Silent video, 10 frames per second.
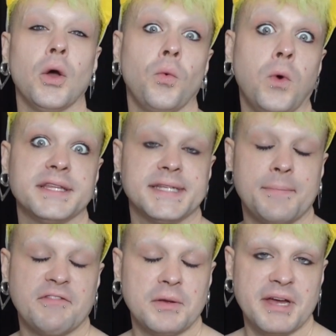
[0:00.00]
What's
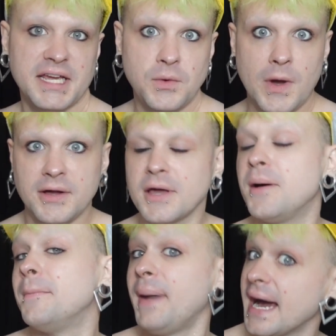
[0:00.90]
up everybody?
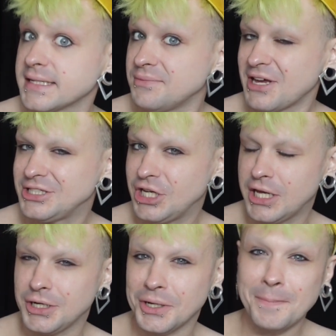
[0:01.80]
Welcome back to my
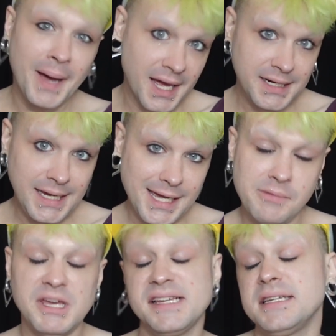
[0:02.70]
channel. My
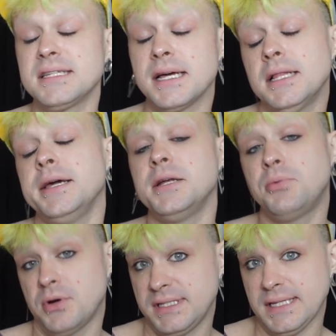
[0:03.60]
name is Helena
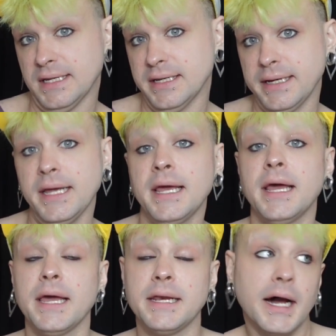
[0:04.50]
Poison
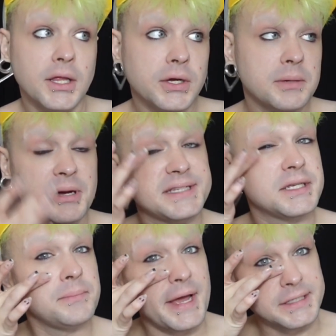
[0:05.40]
and I look a
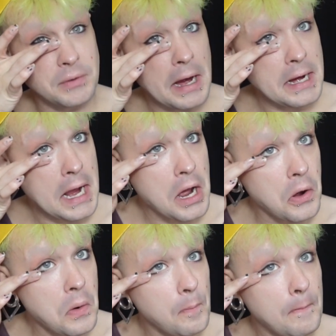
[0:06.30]
busted mess right now,